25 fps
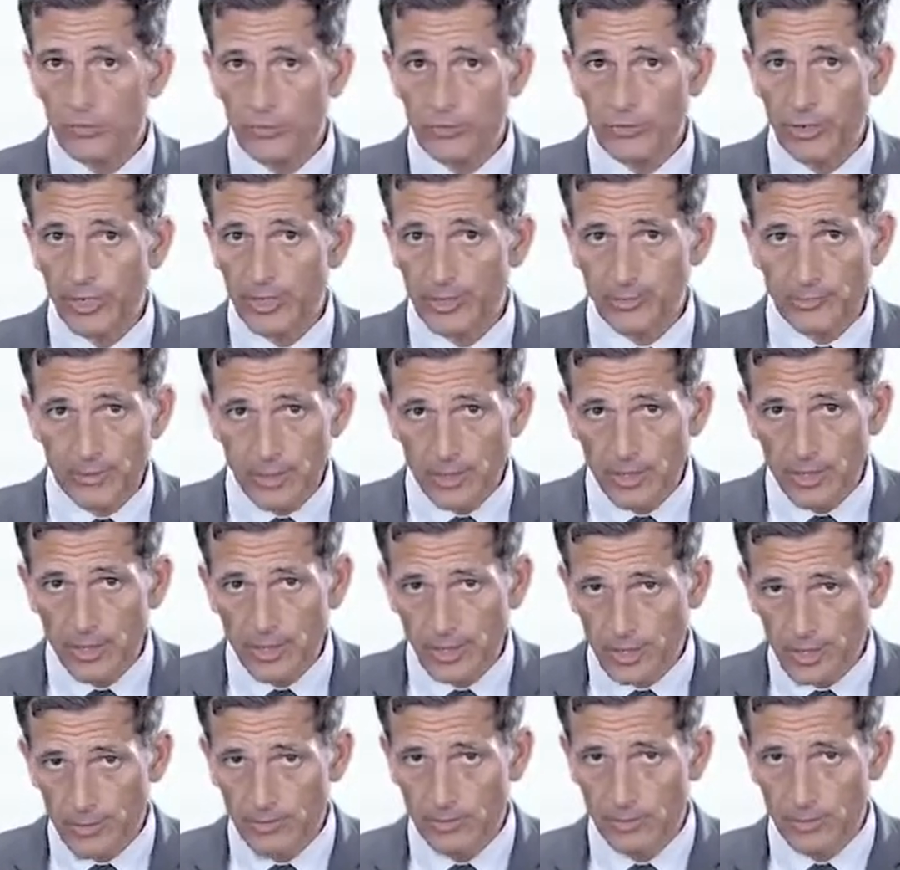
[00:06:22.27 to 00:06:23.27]
which has very
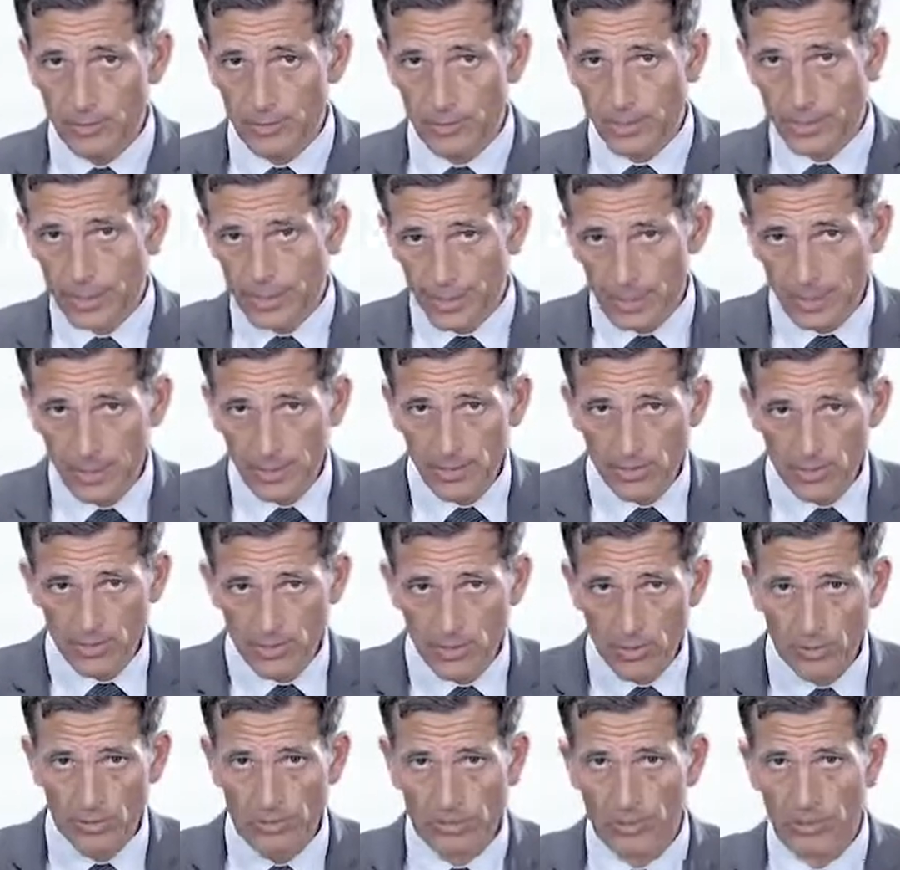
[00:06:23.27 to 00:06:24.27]
little volatility, the
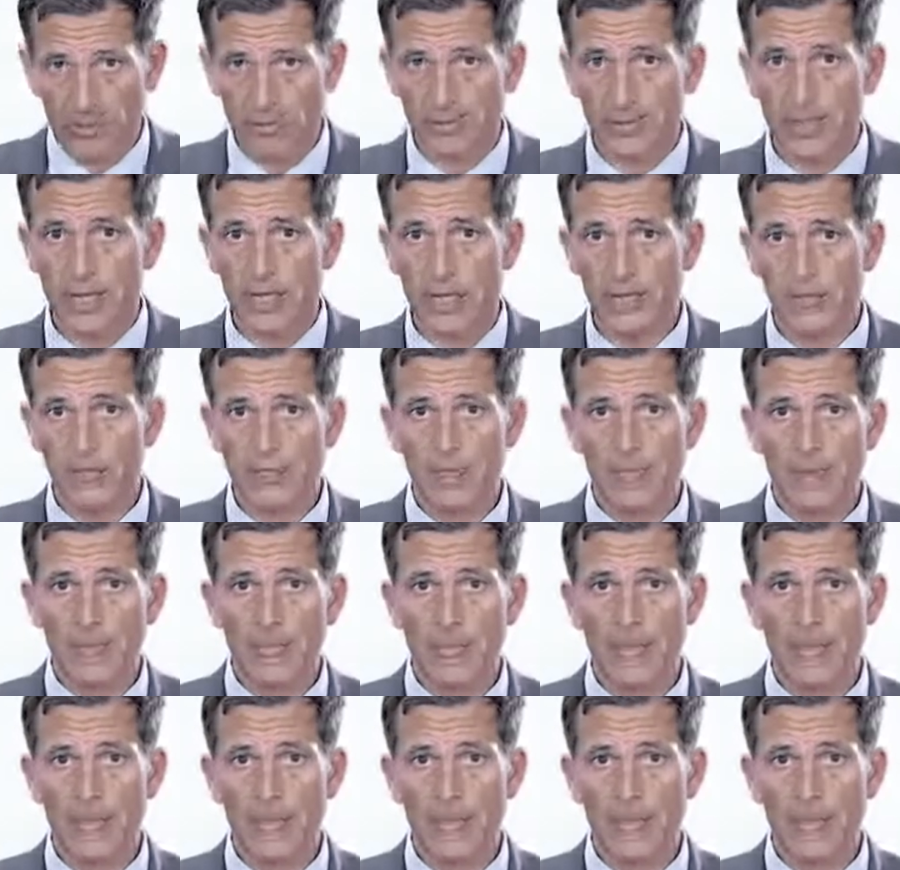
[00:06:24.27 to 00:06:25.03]
rollover of cash,